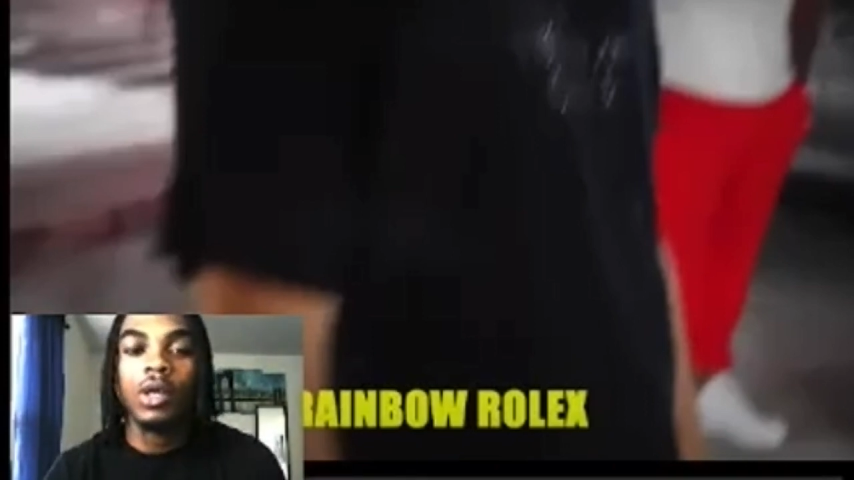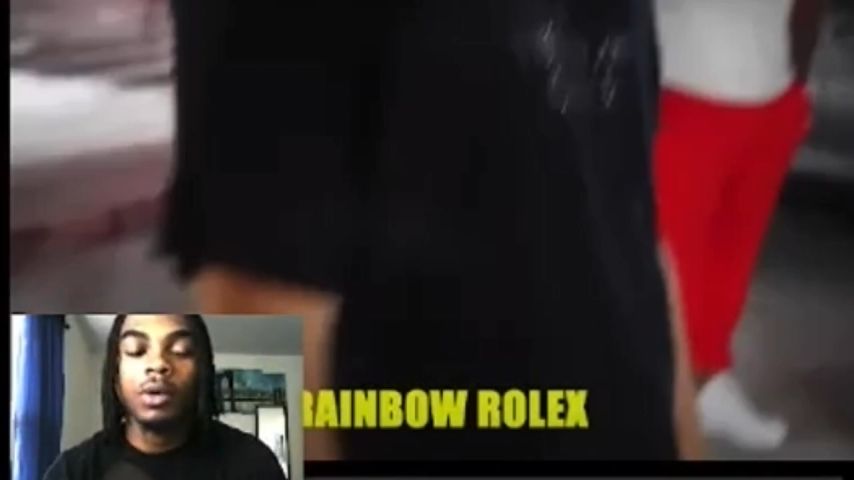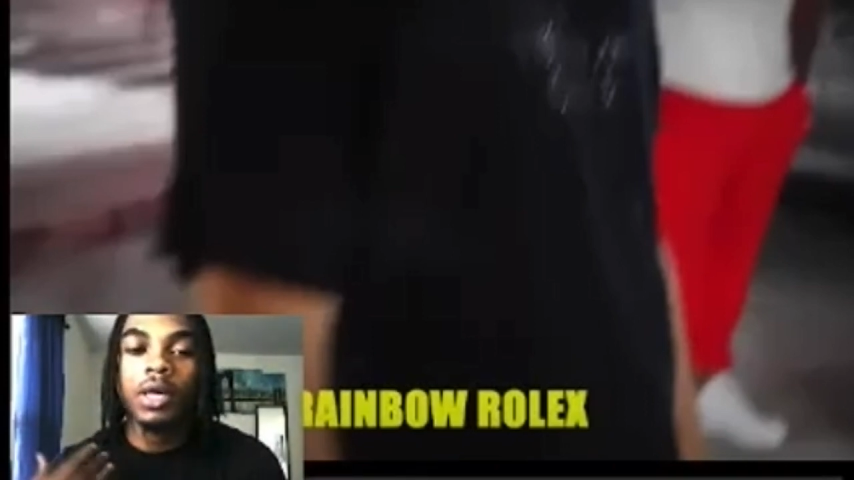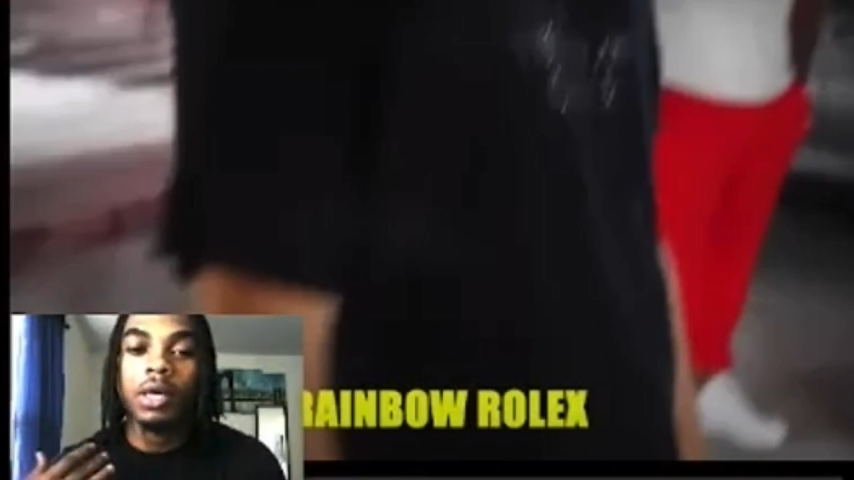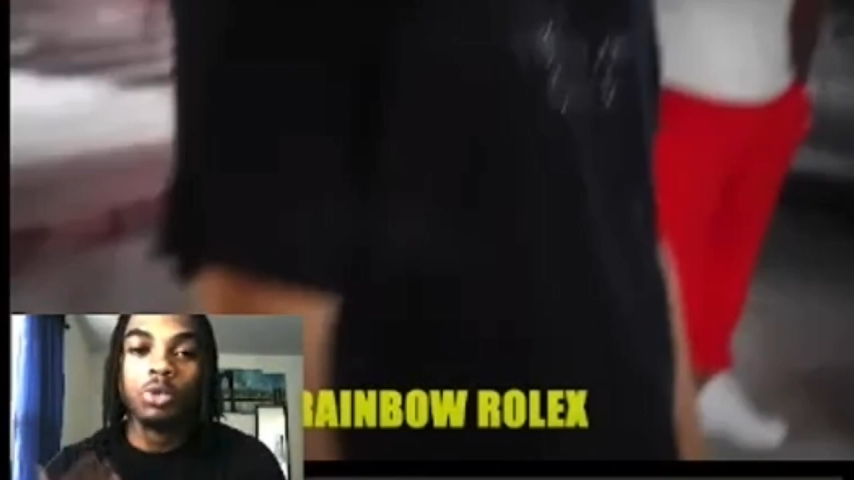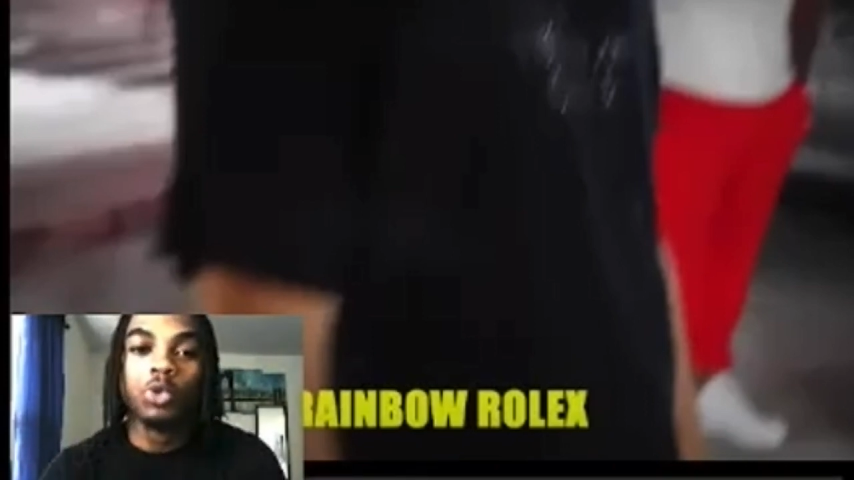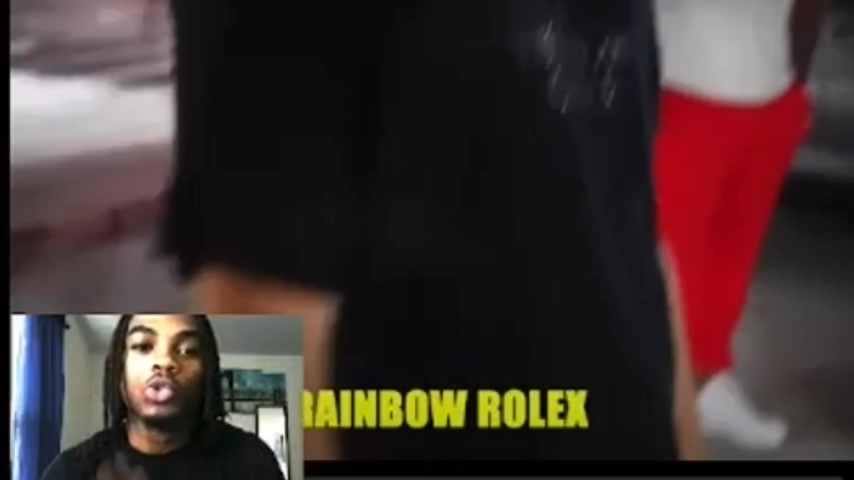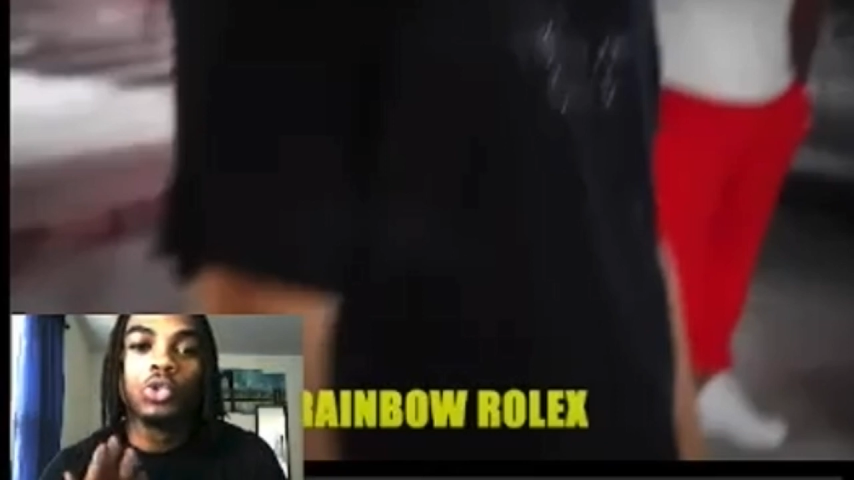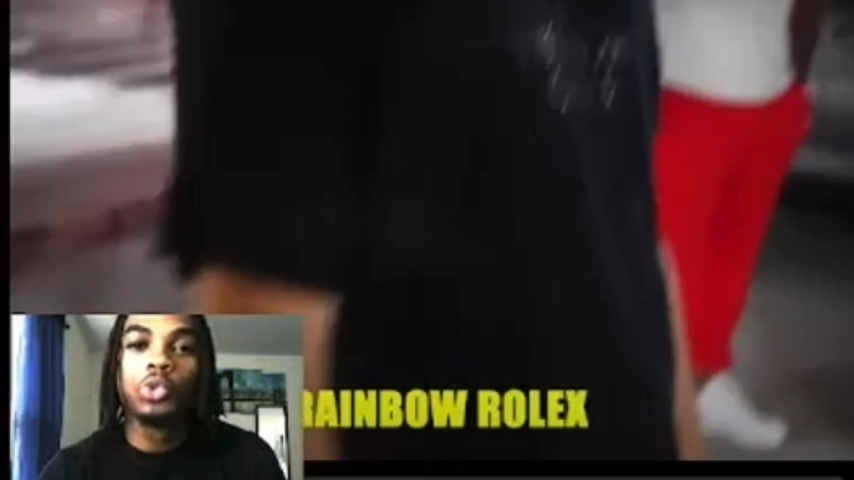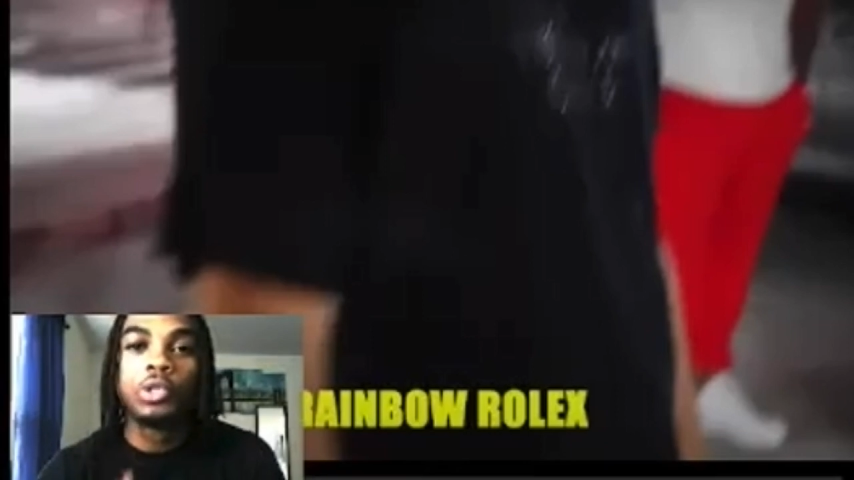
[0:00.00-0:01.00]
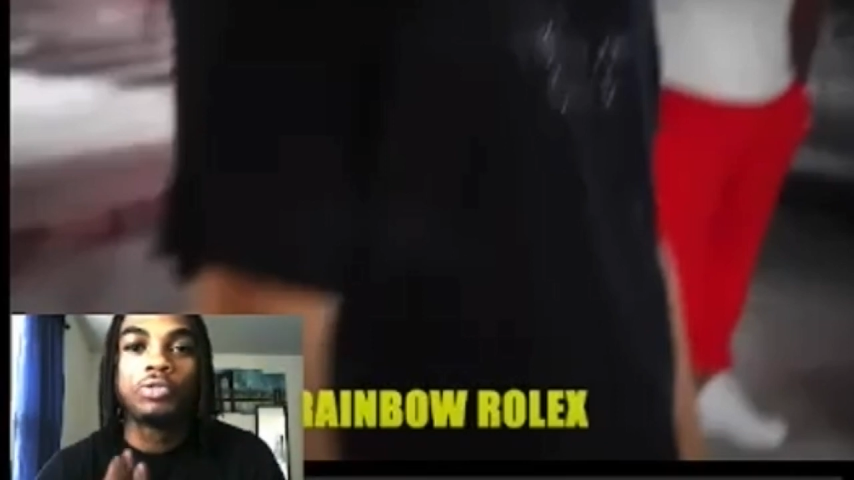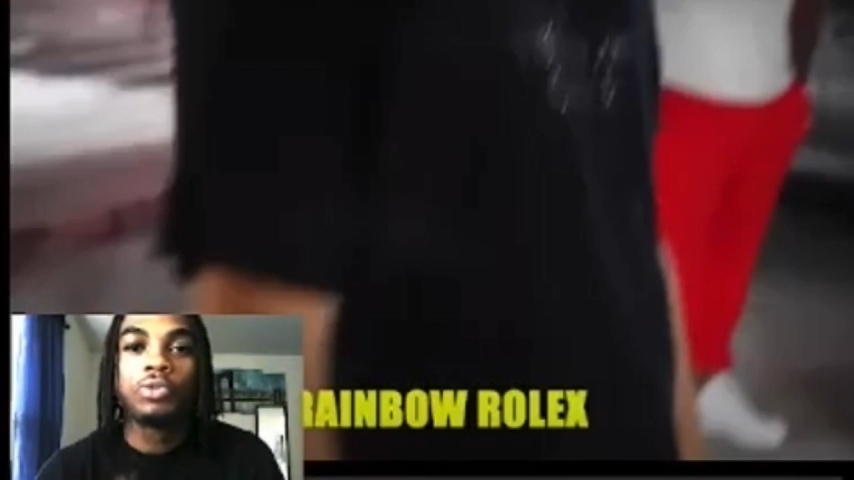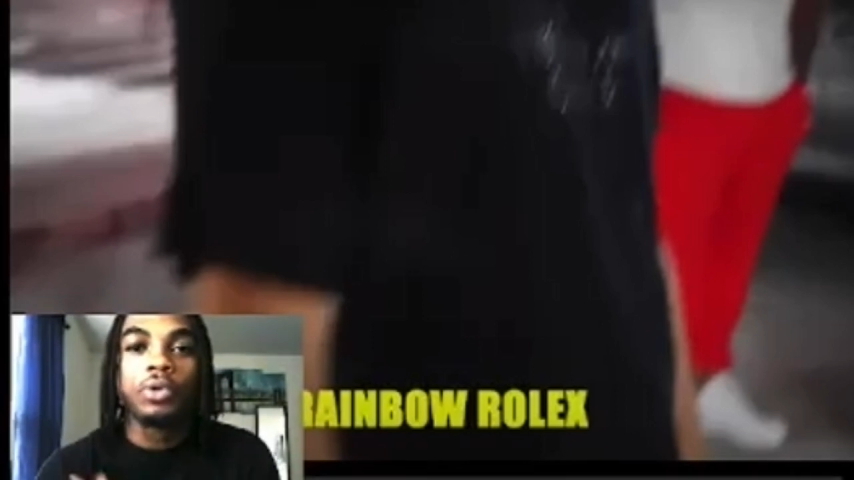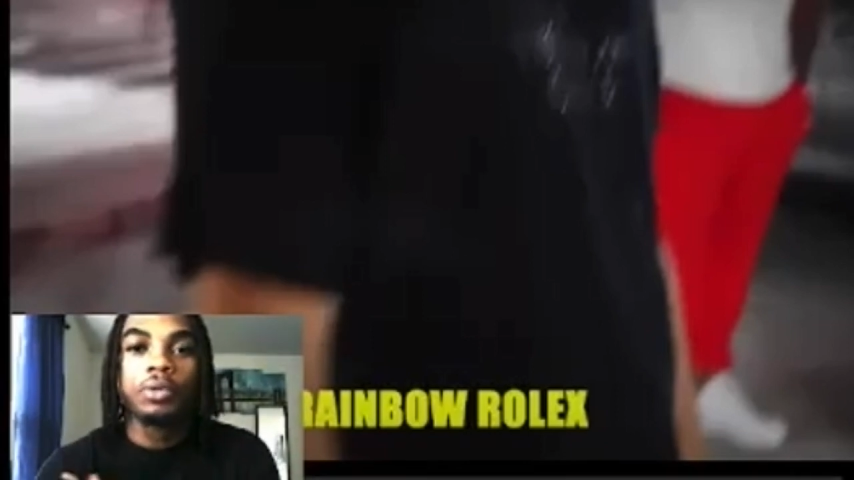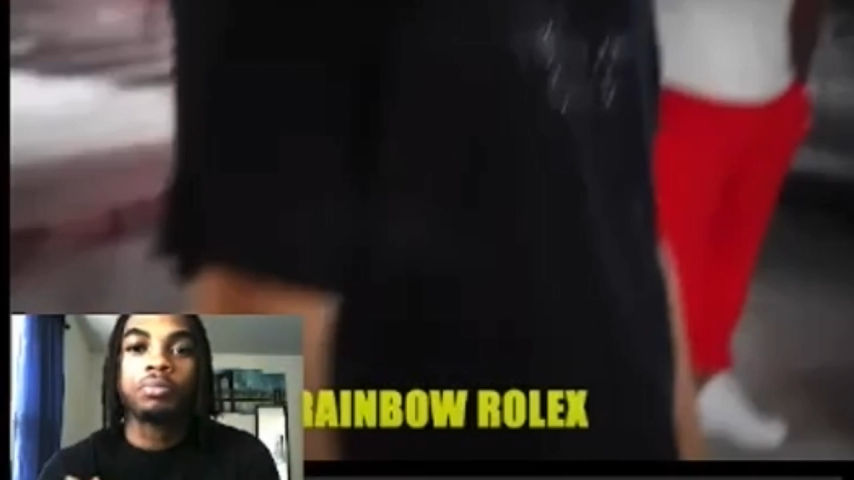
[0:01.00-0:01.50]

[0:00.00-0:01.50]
come 2024.